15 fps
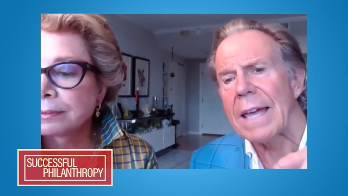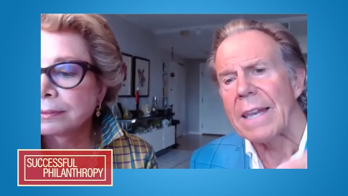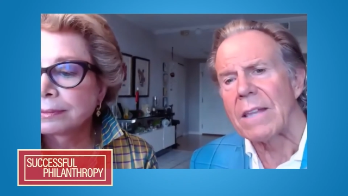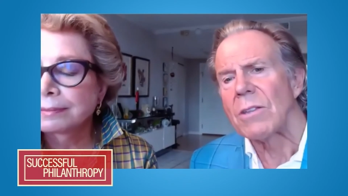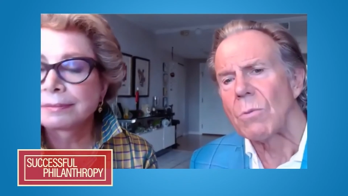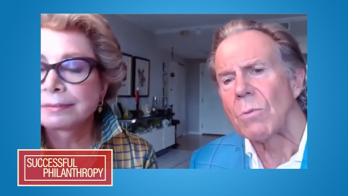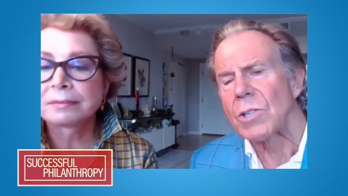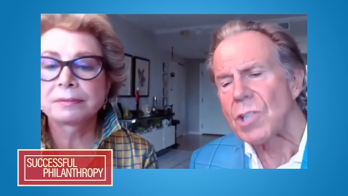Speaker 1: it
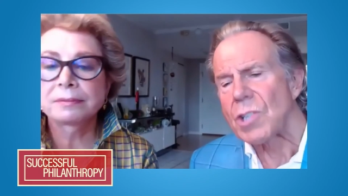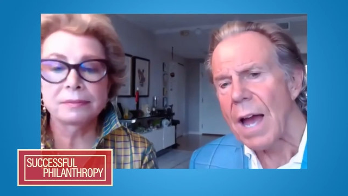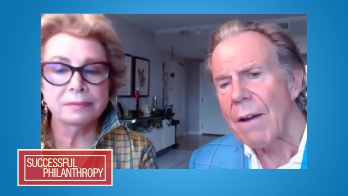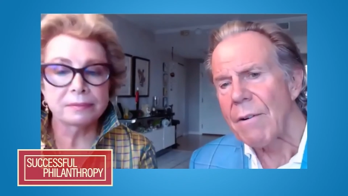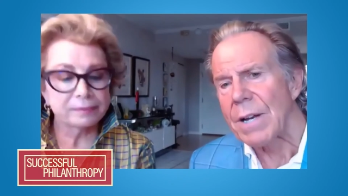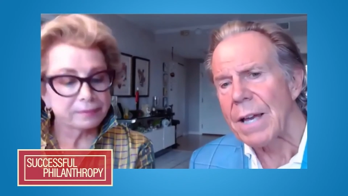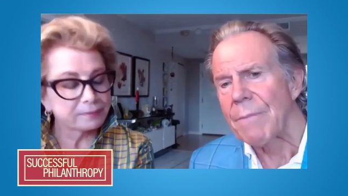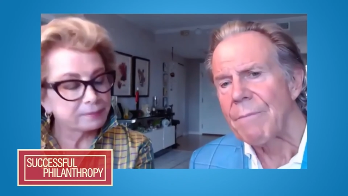into a
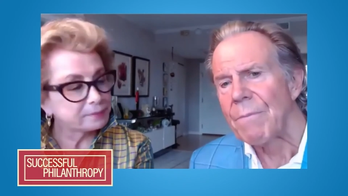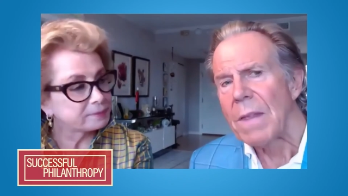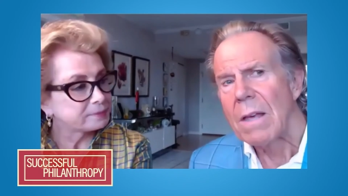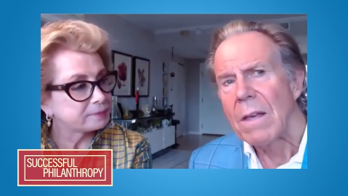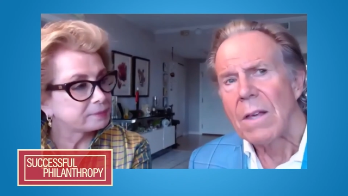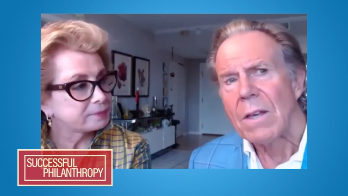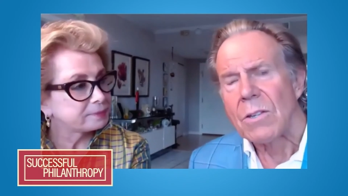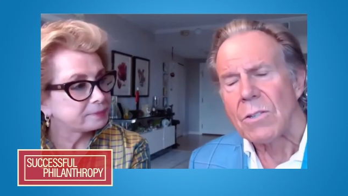charity.
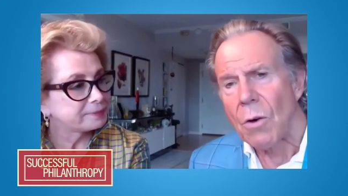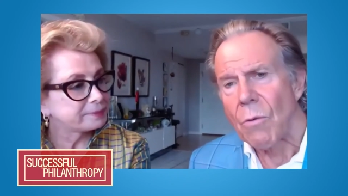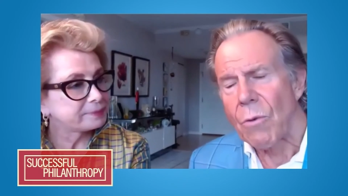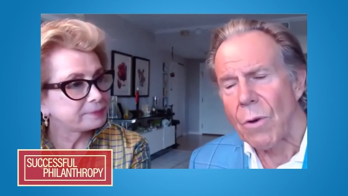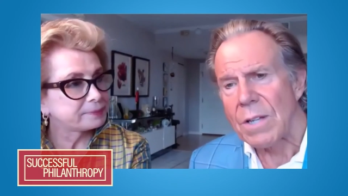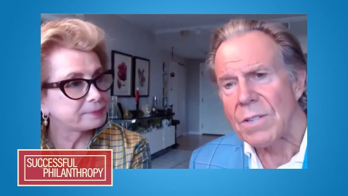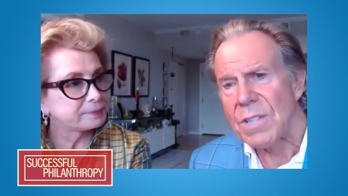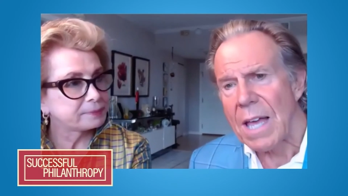So
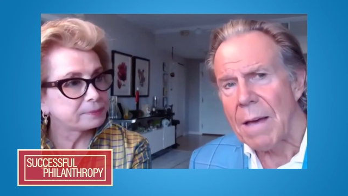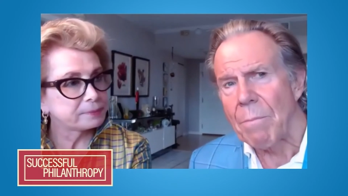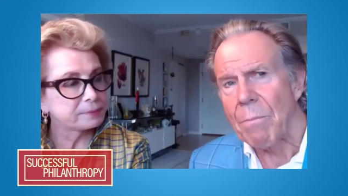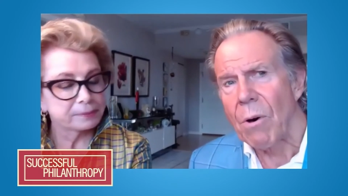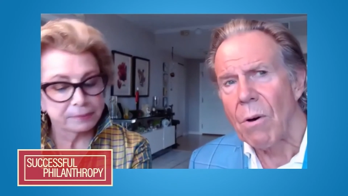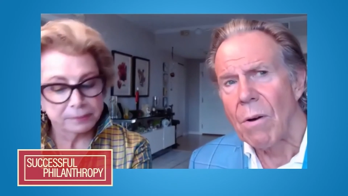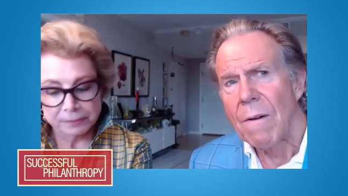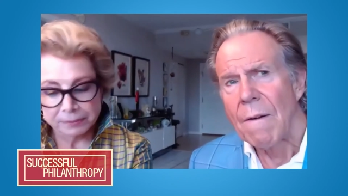for
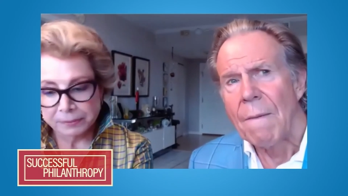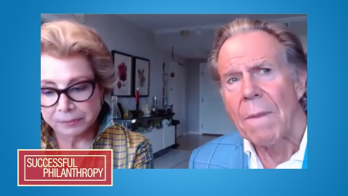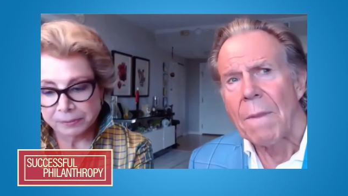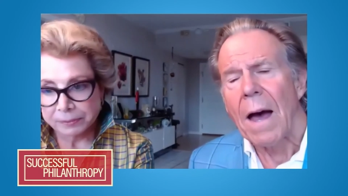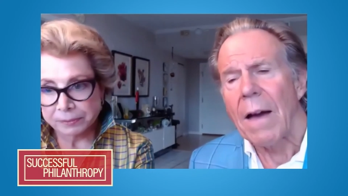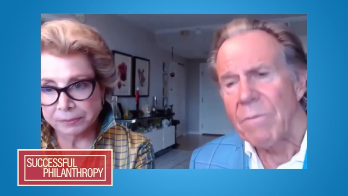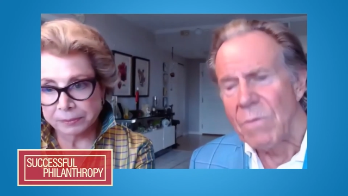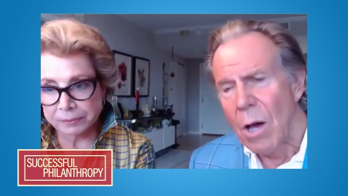example,
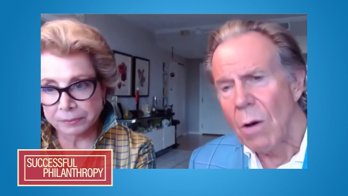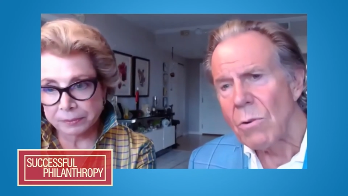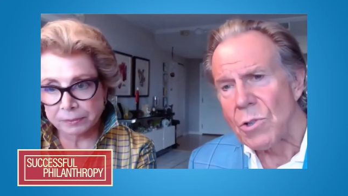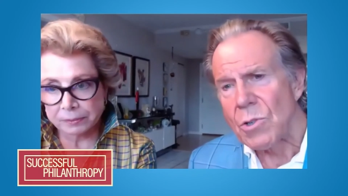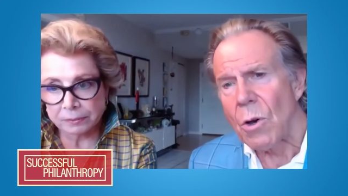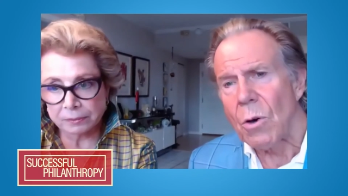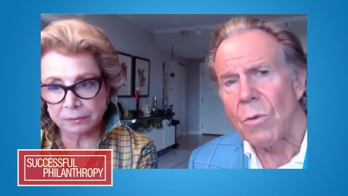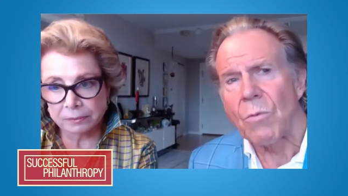I've
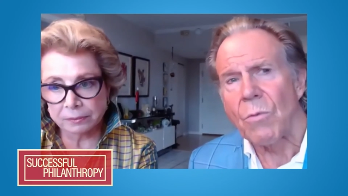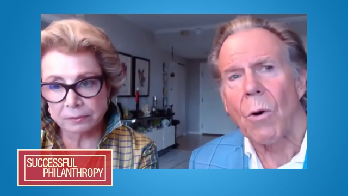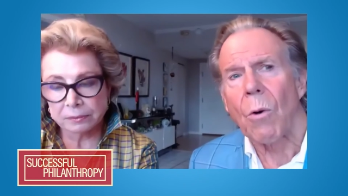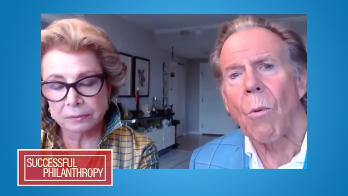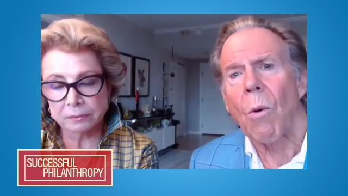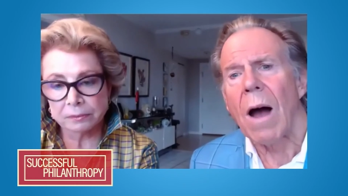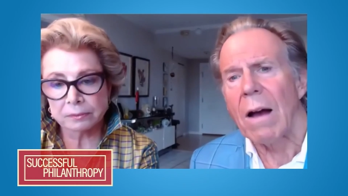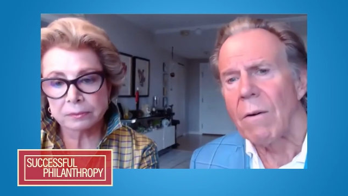known Joan for a
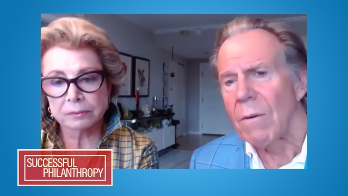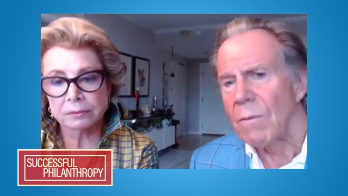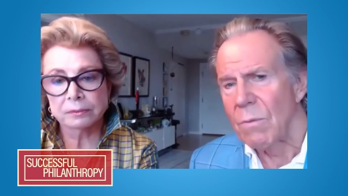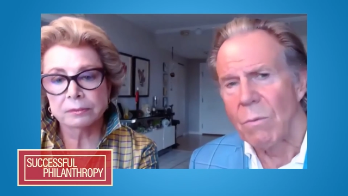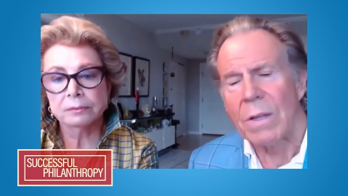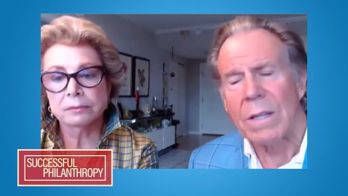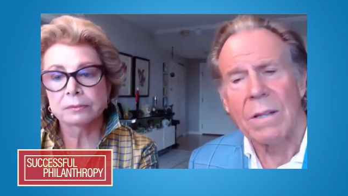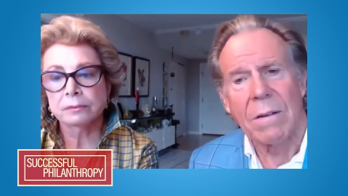while.
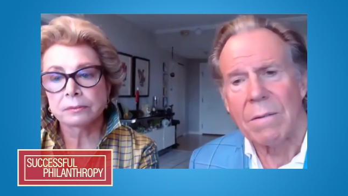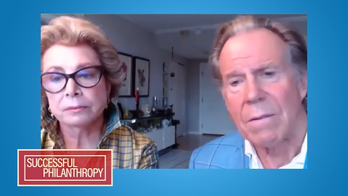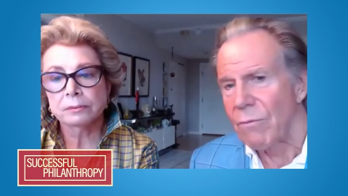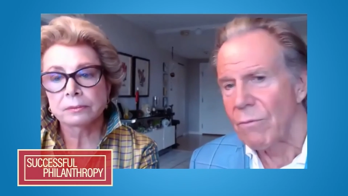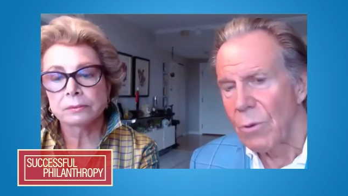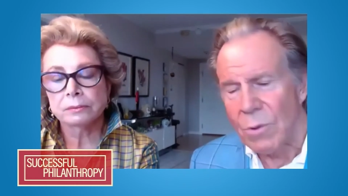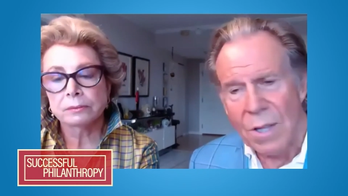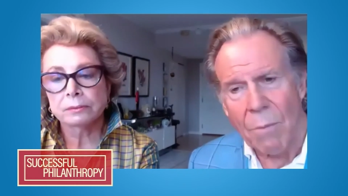We did
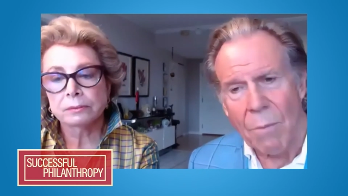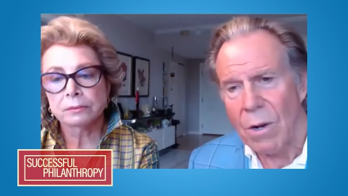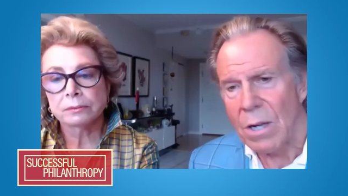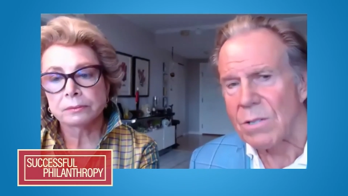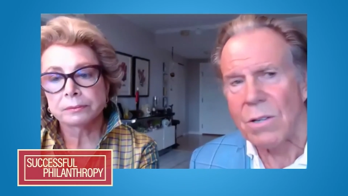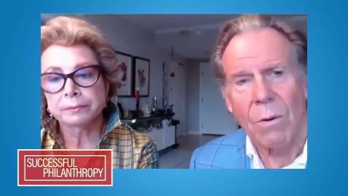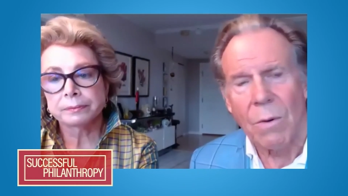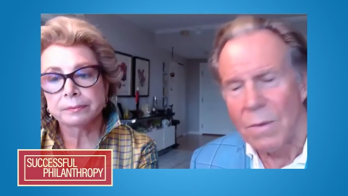the Food
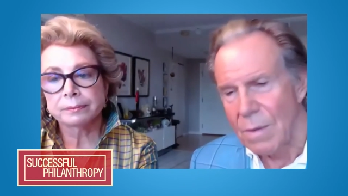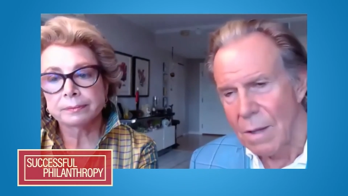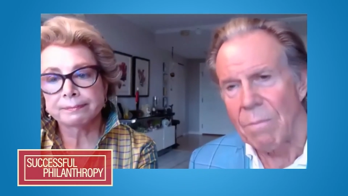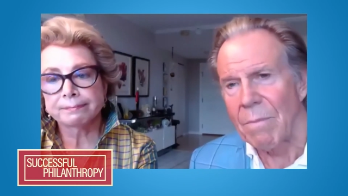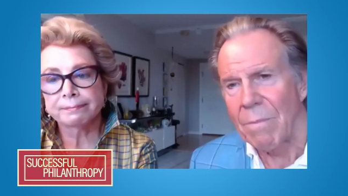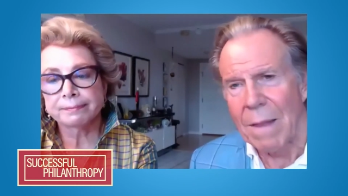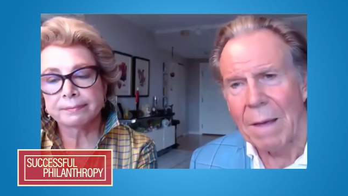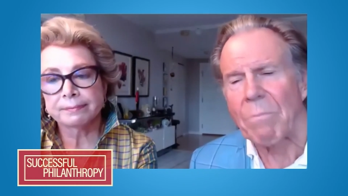Network show. We've
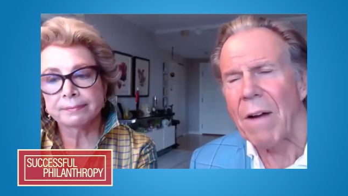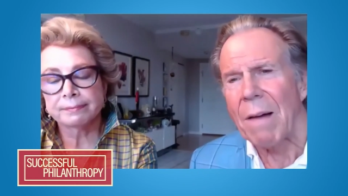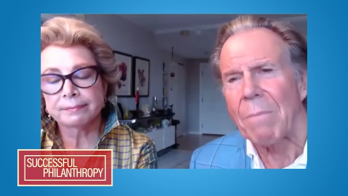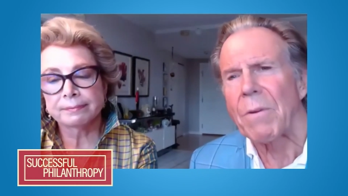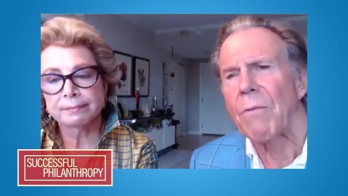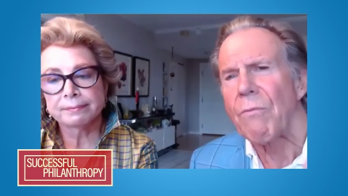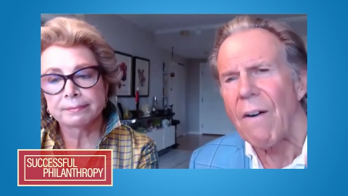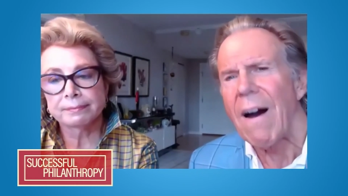done like
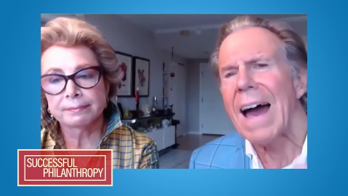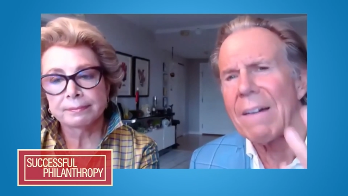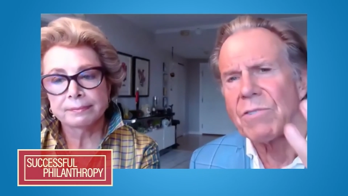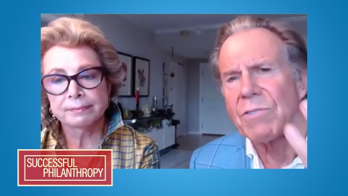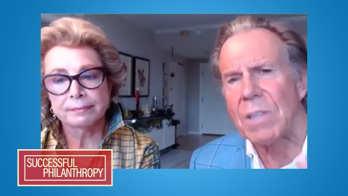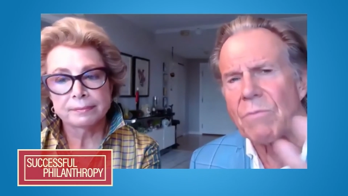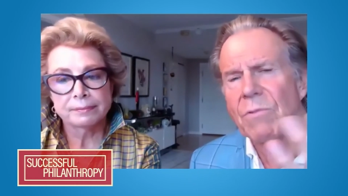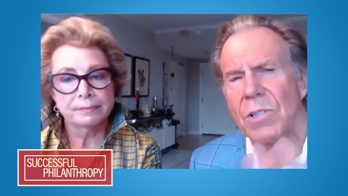probably
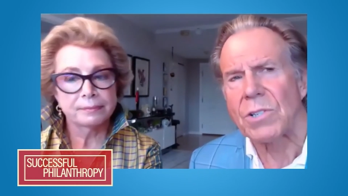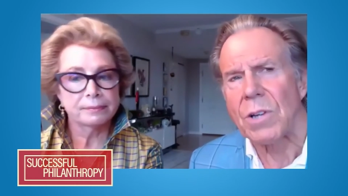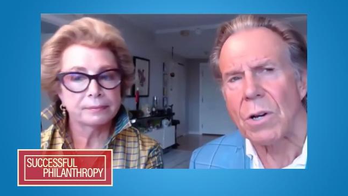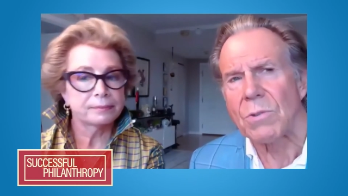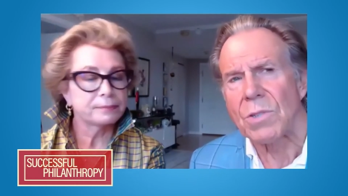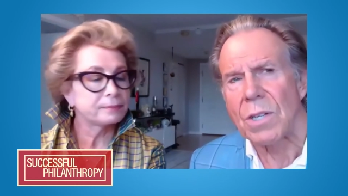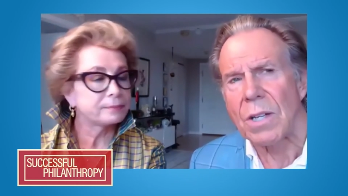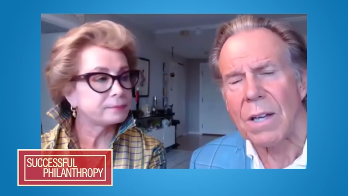5 different
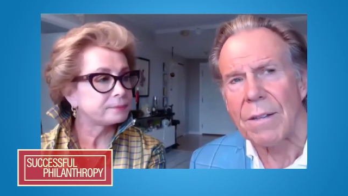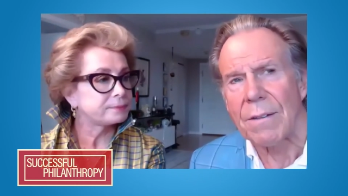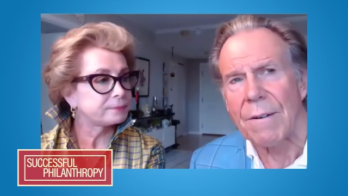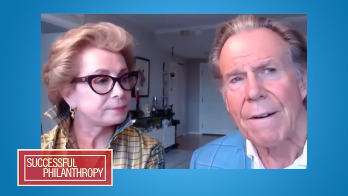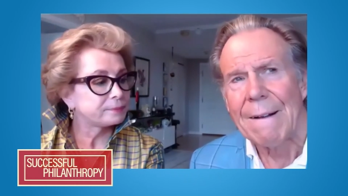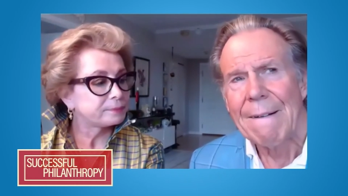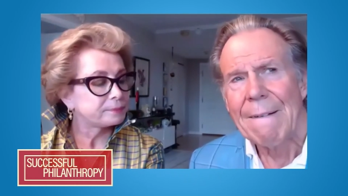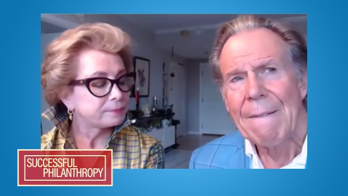shows together.